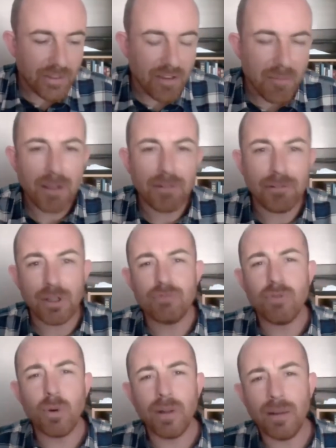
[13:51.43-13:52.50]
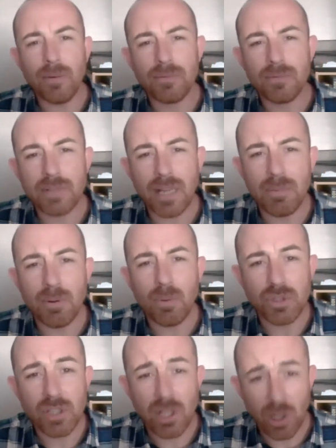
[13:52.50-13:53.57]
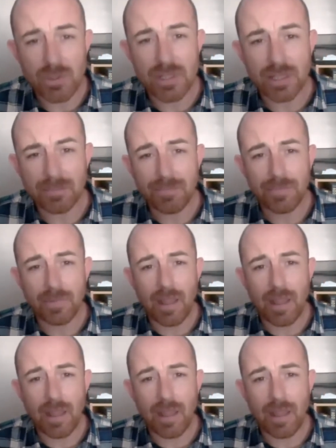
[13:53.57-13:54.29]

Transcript: the American roulette table was closing,